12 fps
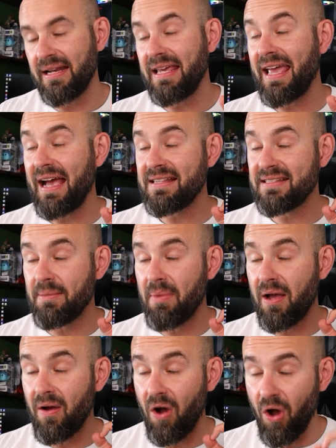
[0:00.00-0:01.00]
and he has
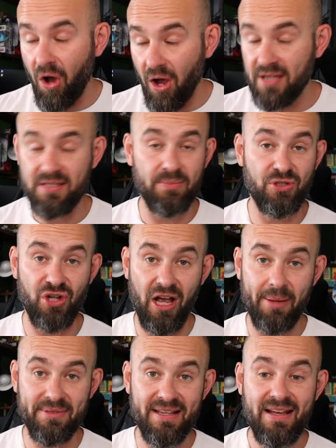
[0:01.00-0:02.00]
some awesome
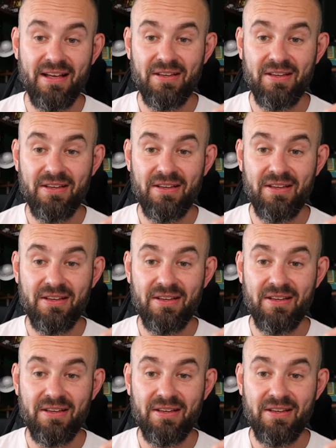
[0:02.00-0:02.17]
chops.